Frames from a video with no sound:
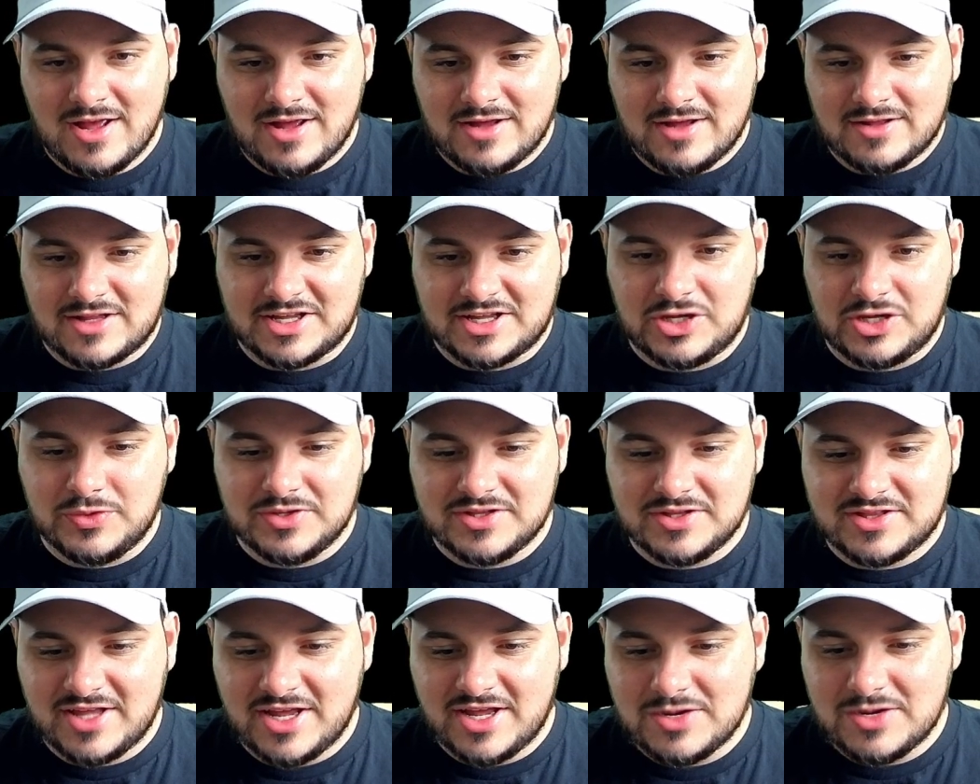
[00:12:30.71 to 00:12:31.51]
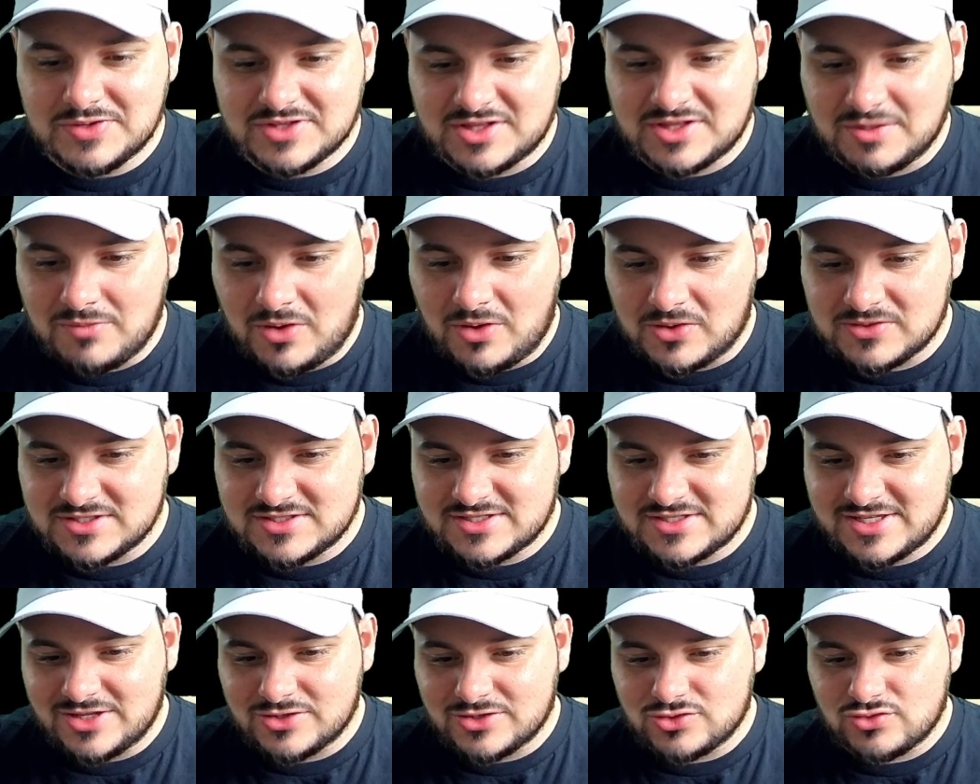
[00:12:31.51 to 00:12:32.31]
Like, you would think with the
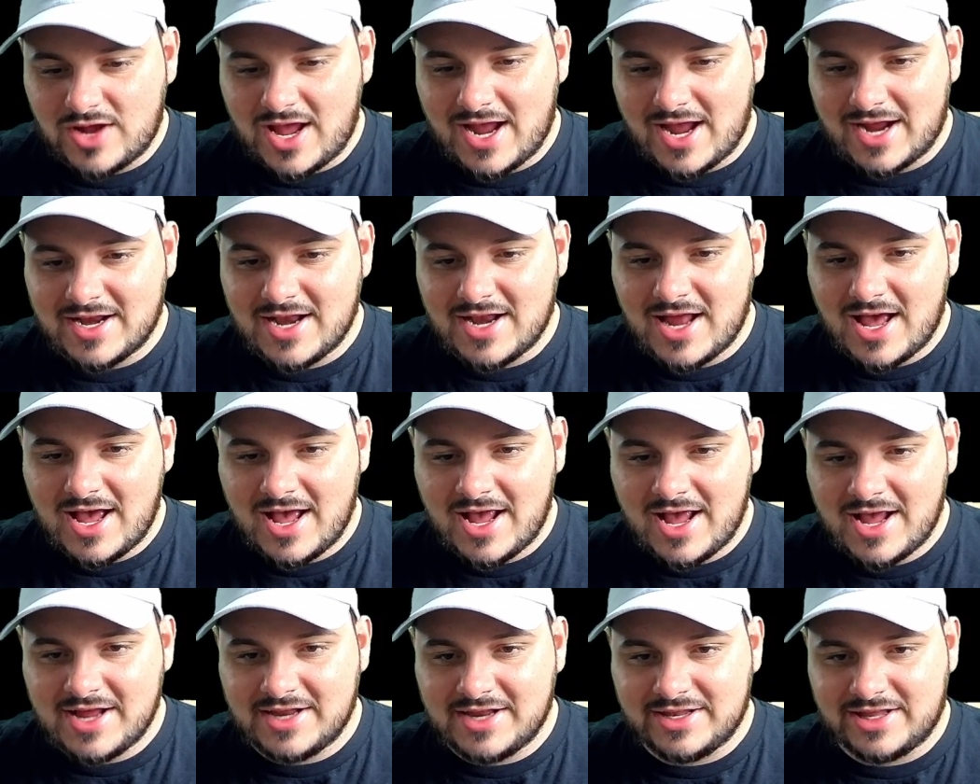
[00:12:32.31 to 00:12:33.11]
multi-scale Dragonite and,